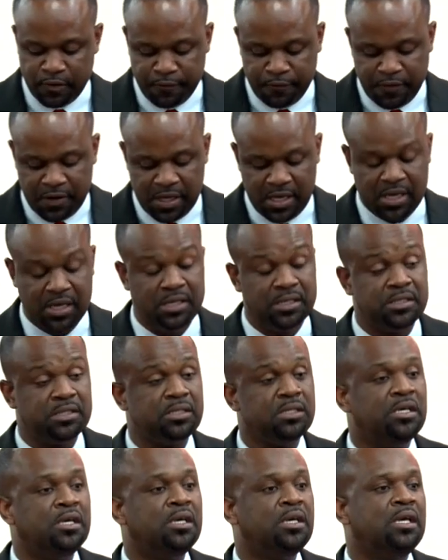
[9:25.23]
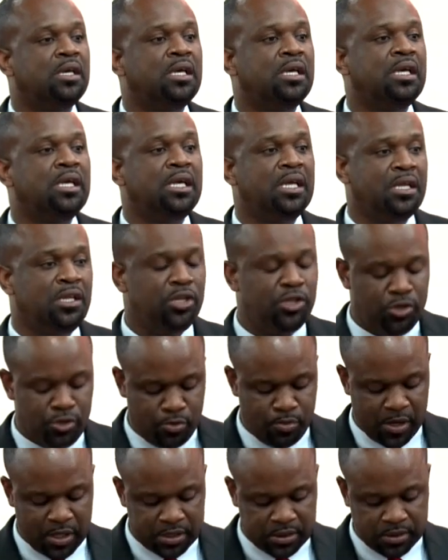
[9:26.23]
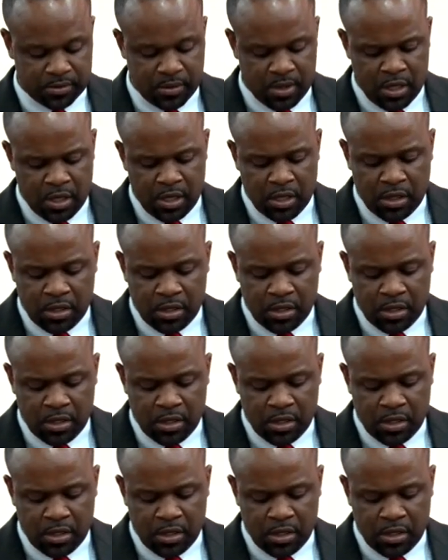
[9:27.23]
50 years in the US.